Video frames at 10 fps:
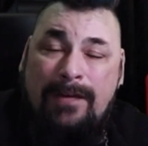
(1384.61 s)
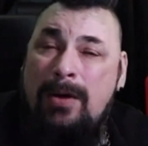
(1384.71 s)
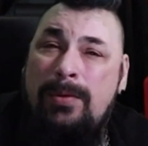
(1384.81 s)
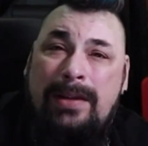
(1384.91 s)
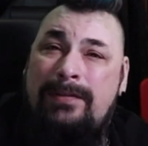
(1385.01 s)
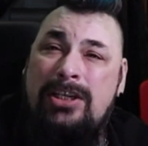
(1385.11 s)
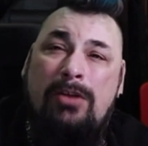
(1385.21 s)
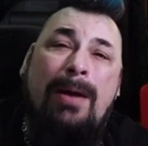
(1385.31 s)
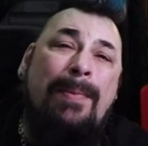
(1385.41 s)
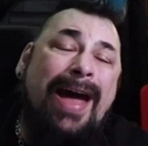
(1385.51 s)
I wouldn't even tell
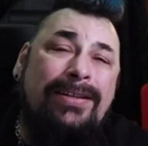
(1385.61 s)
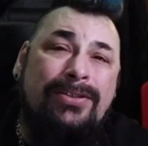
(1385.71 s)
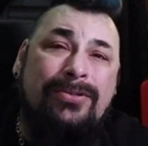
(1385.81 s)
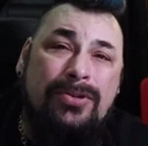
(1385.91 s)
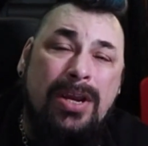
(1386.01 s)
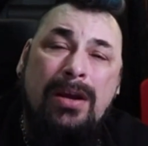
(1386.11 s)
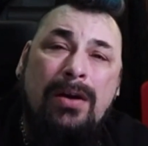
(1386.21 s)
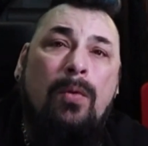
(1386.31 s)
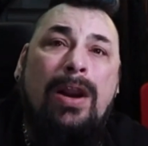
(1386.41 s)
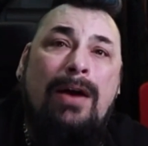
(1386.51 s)
my pastors
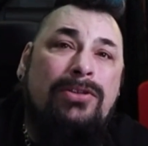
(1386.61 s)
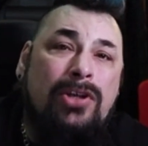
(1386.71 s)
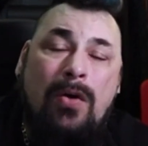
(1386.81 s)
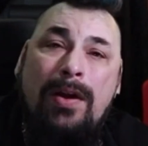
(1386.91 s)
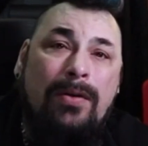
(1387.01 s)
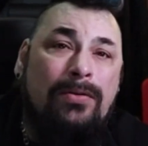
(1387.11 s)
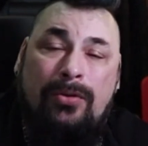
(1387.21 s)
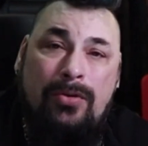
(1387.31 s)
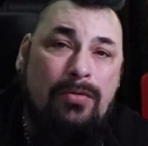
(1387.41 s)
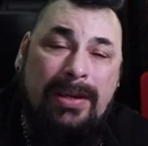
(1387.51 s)
what I was going
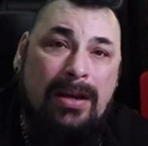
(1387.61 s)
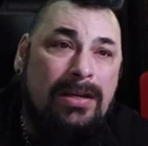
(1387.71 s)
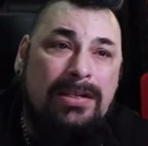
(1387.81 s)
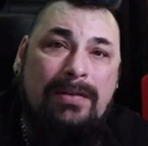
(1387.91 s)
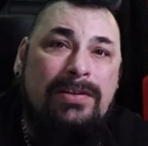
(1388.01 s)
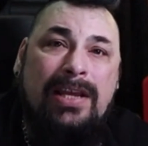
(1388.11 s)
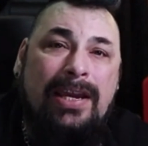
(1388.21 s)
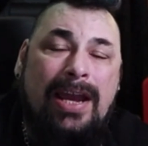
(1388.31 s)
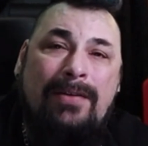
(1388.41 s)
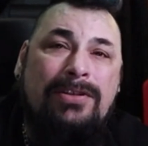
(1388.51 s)
through, because I was
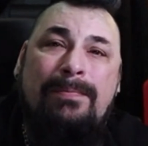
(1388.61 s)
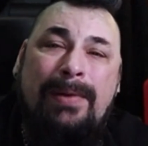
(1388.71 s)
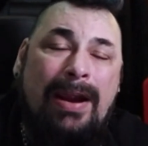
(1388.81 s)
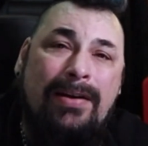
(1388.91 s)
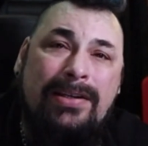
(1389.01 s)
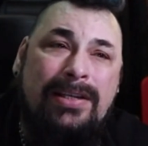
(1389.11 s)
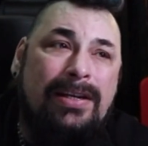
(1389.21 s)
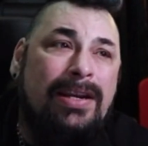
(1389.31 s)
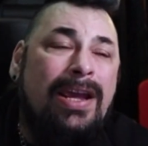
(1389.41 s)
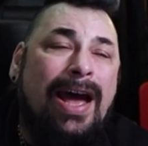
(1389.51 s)
like, I was embarrassed,
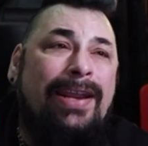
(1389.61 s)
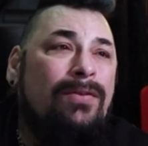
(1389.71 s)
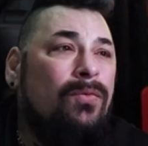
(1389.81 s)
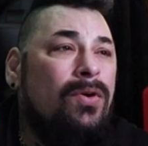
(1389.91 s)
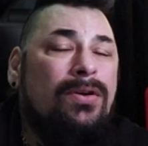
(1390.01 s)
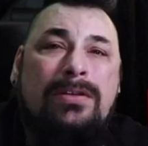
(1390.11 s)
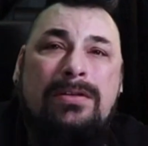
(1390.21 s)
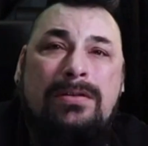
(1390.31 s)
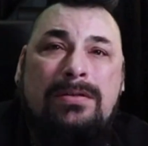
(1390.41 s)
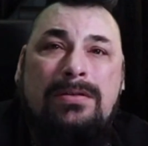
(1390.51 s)
and I didn't want
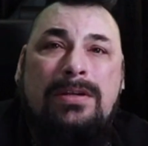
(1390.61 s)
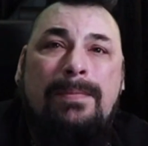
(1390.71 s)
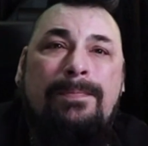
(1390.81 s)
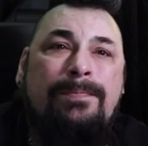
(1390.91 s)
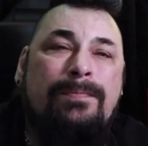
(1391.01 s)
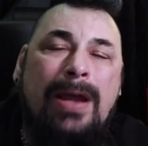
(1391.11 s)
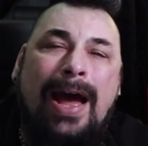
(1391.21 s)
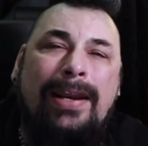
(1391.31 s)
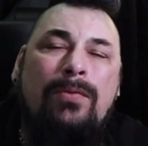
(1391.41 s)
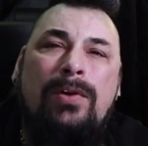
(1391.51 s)
to
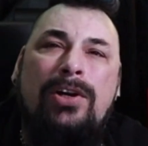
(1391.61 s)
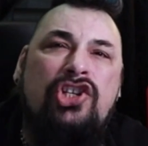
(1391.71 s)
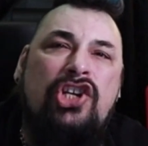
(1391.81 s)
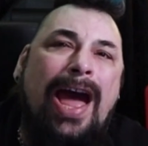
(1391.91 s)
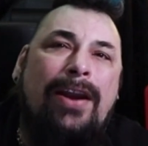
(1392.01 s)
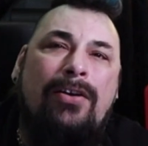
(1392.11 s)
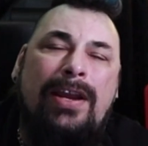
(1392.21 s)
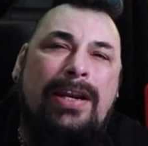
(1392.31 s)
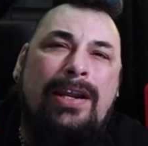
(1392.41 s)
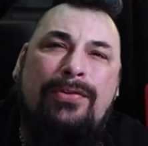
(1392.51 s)
shatter
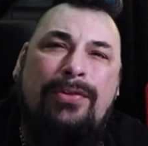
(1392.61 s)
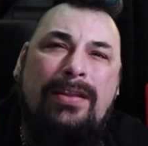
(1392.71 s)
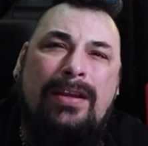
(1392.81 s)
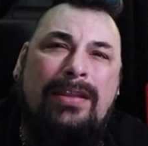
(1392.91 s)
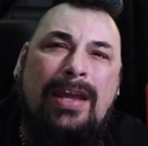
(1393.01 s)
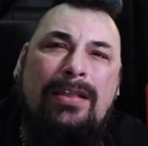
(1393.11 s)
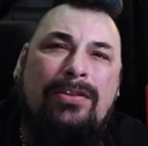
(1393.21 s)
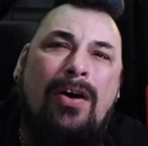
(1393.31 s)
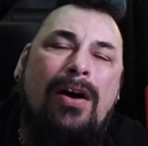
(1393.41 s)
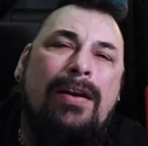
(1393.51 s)
anything that they
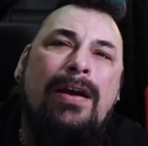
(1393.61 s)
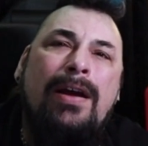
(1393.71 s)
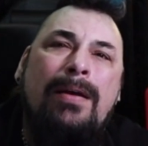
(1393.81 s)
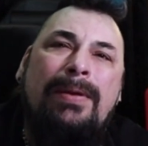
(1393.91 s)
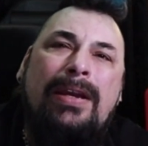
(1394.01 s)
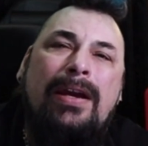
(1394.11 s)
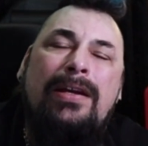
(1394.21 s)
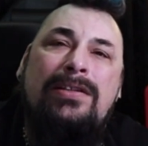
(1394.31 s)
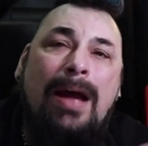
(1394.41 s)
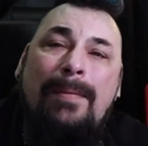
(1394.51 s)
thought,
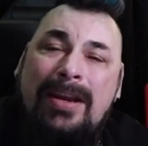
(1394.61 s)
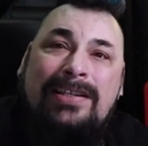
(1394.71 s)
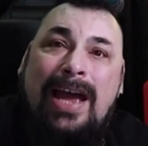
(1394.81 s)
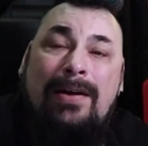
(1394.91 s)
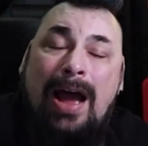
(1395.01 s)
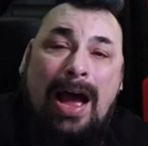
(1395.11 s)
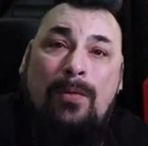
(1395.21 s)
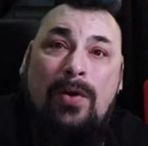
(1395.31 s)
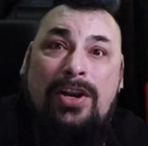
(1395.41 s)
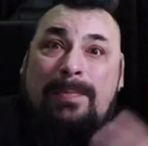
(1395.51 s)
because not because I
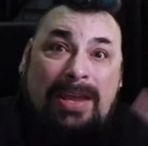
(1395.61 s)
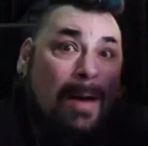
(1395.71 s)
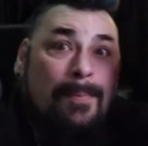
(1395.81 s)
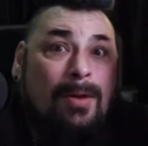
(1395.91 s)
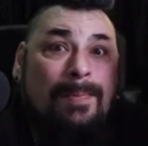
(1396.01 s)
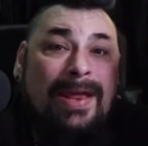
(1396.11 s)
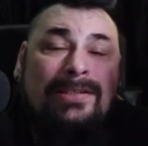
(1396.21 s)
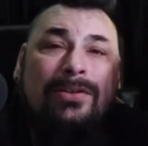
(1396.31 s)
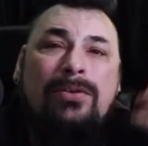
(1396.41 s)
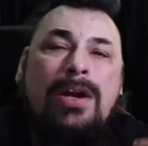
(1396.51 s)
wanted to be up on a
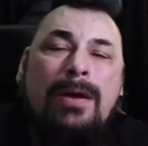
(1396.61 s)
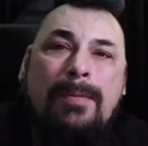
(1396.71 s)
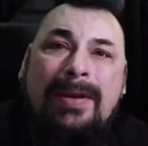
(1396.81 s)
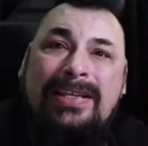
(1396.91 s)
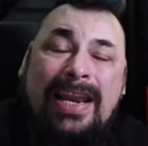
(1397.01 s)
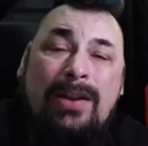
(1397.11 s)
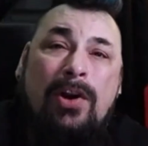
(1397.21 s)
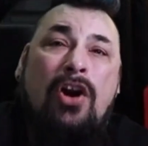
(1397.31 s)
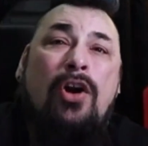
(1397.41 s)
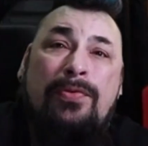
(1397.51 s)
pedestal, but because I didn't
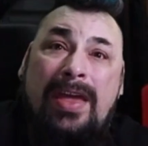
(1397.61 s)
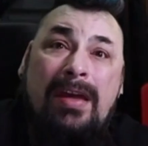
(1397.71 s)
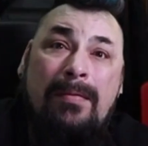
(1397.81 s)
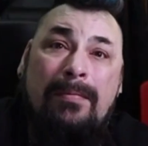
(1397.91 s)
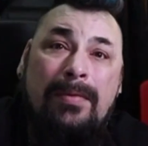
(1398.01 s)
want to hurt them.